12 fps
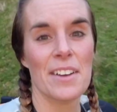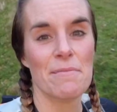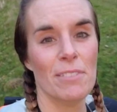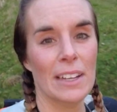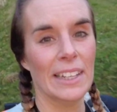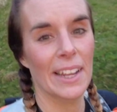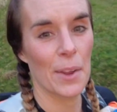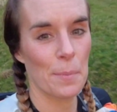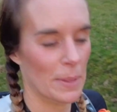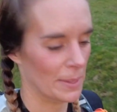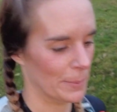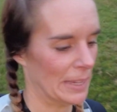I'm really
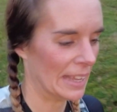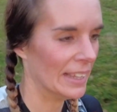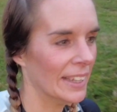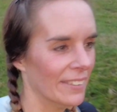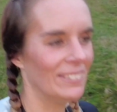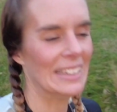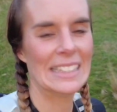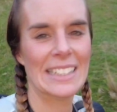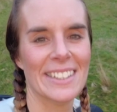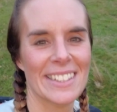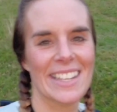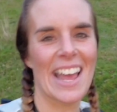hoping that we get a lovely
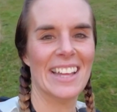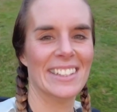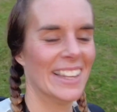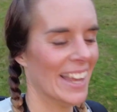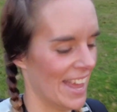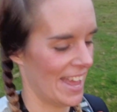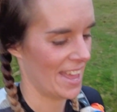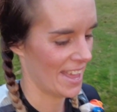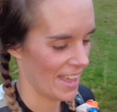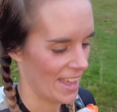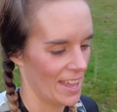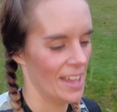sunset.
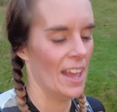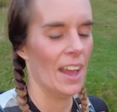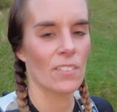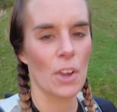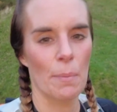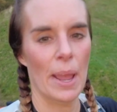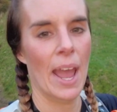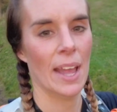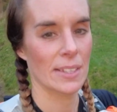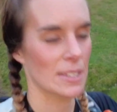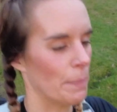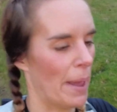I've got my
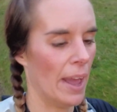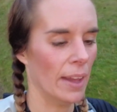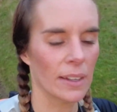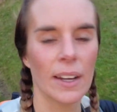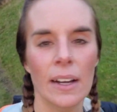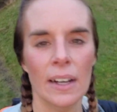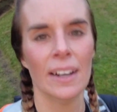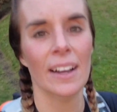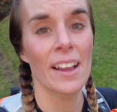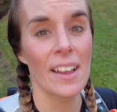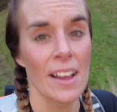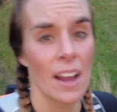hands back
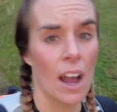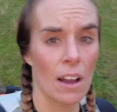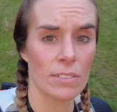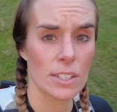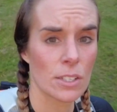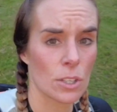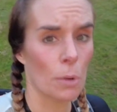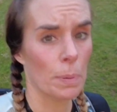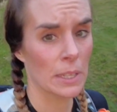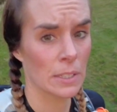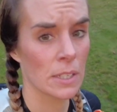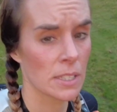after
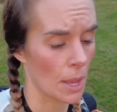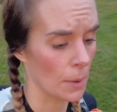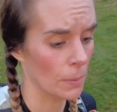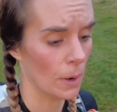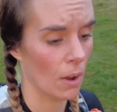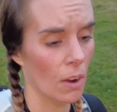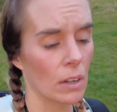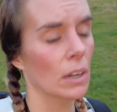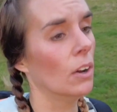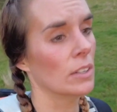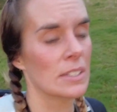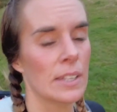stopping so long.
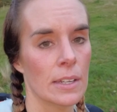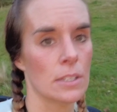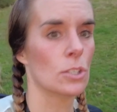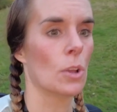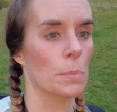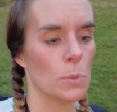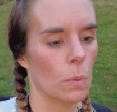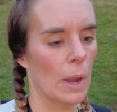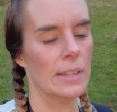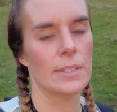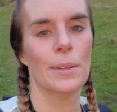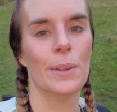Honestly, I stopped
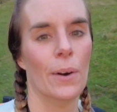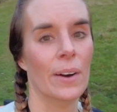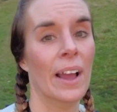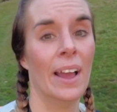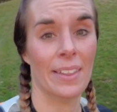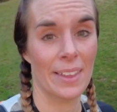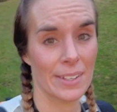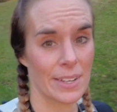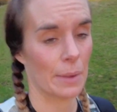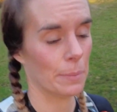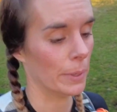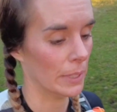way too long at that
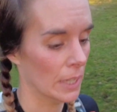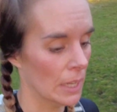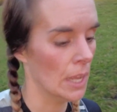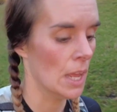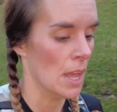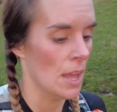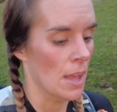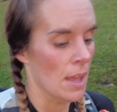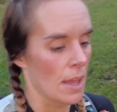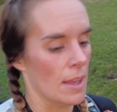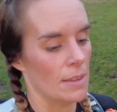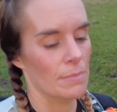checkpoint.
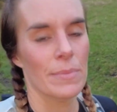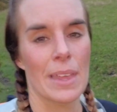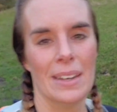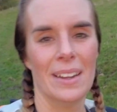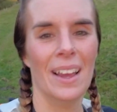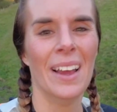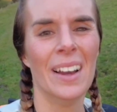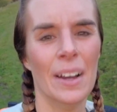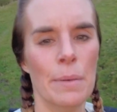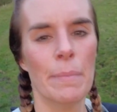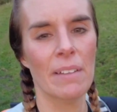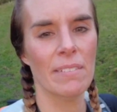Then
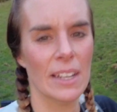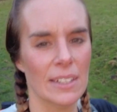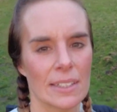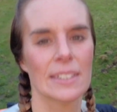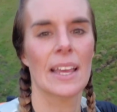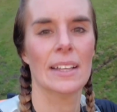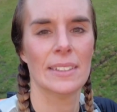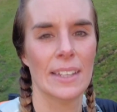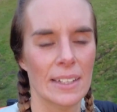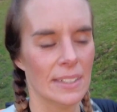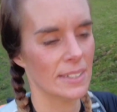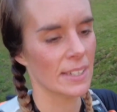my Raynaud's kicked
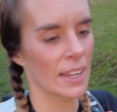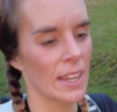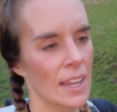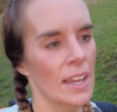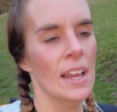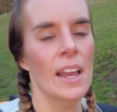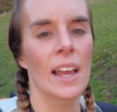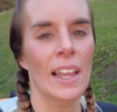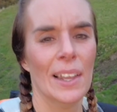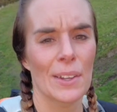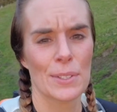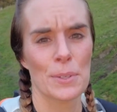in and
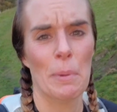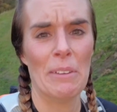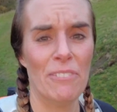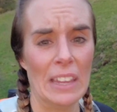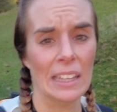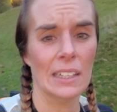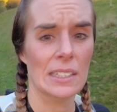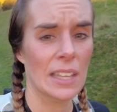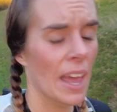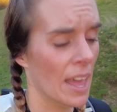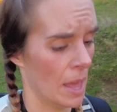I lost all my fingers.